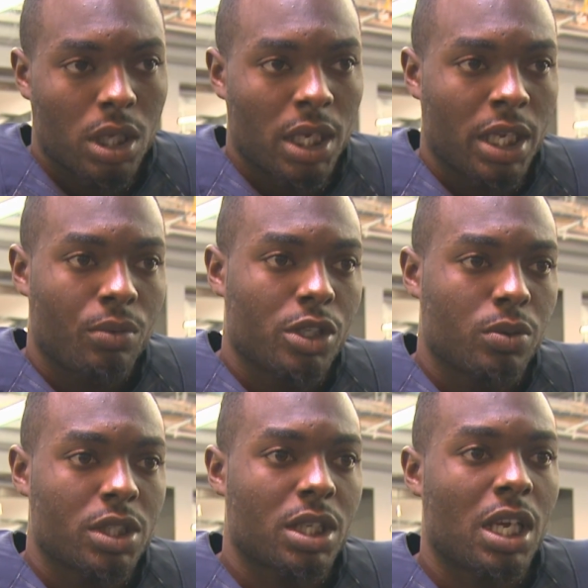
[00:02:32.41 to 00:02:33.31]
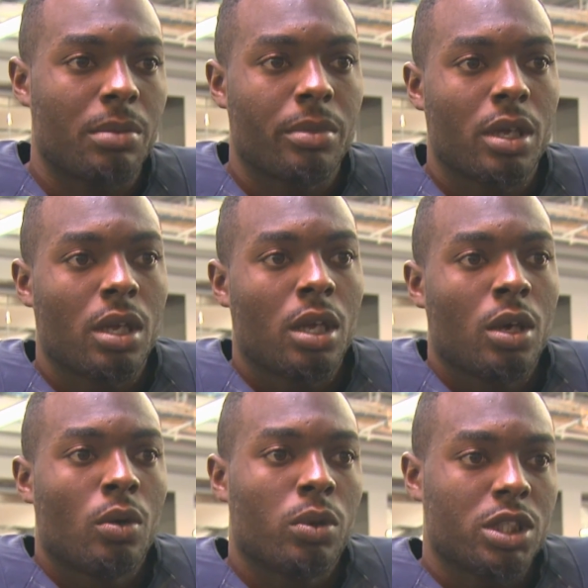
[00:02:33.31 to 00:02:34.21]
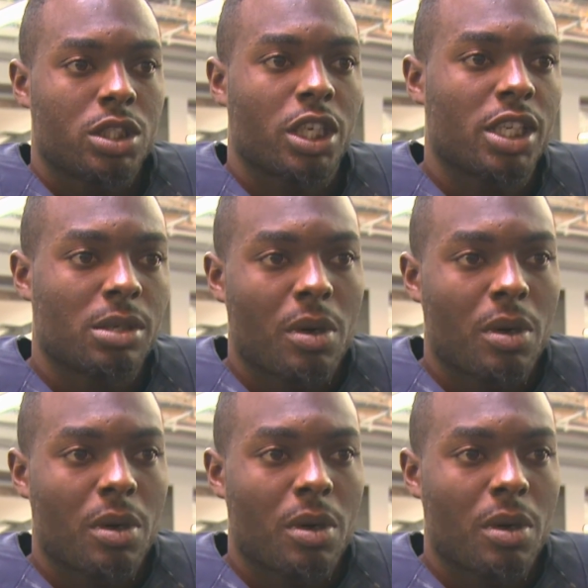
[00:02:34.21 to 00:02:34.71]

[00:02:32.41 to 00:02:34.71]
and then we switch it up with the jersey,